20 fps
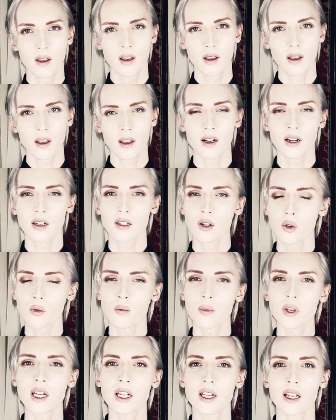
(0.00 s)
And I don't
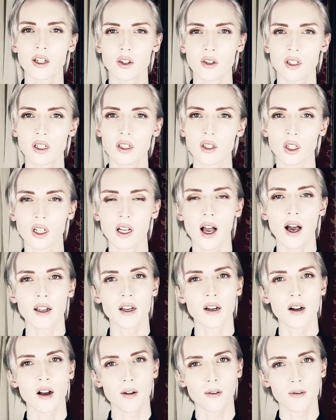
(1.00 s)
mean that you need to cut
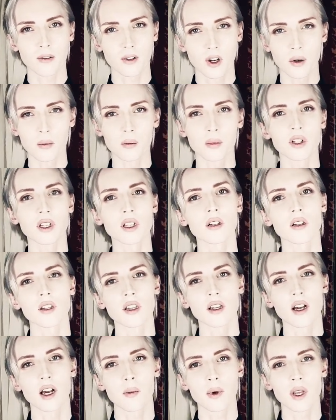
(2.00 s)
it off completely.
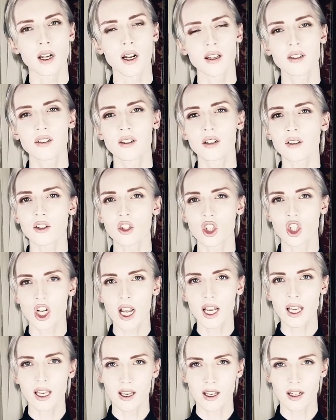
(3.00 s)
I mean, I still
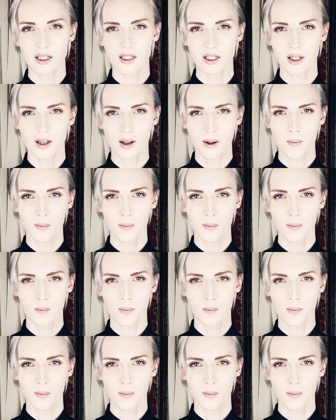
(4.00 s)
check it,